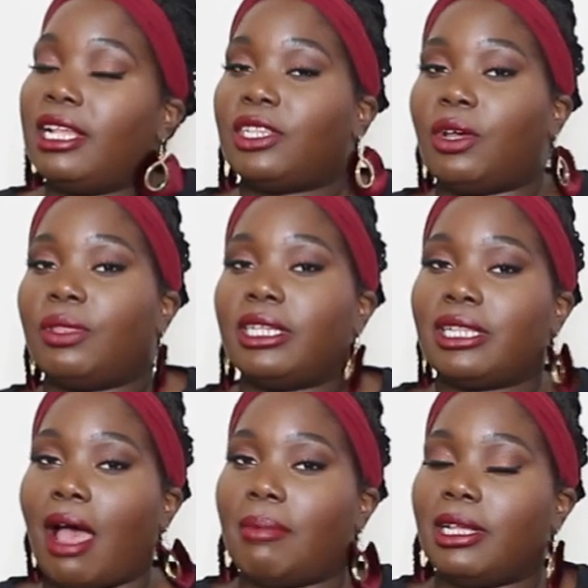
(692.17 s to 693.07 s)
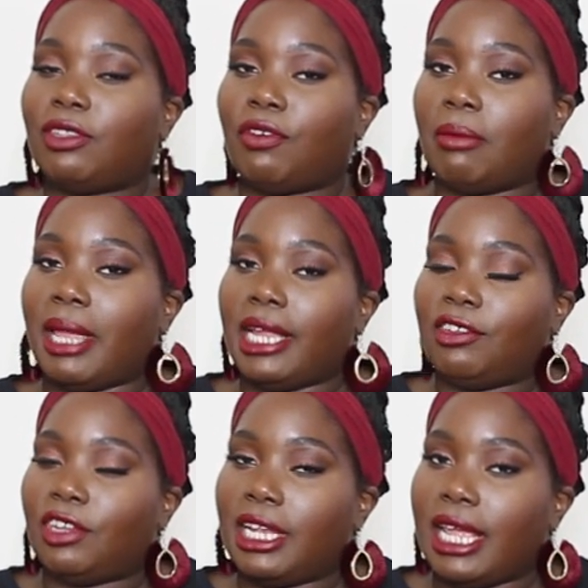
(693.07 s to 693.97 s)
So this top is from
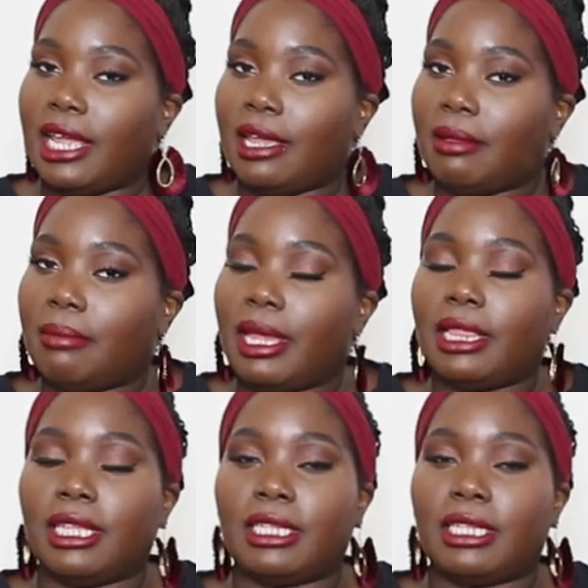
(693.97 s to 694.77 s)
H and M.